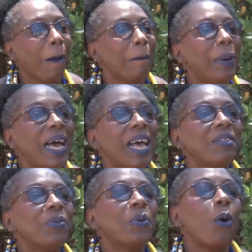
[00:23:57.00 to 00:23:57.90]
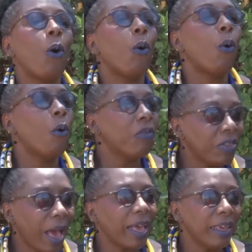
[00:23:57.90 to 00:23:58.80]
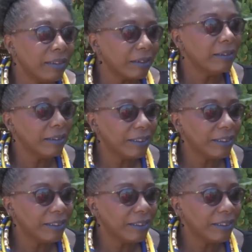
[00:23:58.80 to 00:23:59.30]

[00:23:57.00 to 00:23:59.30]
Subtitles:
But as you got over that hill,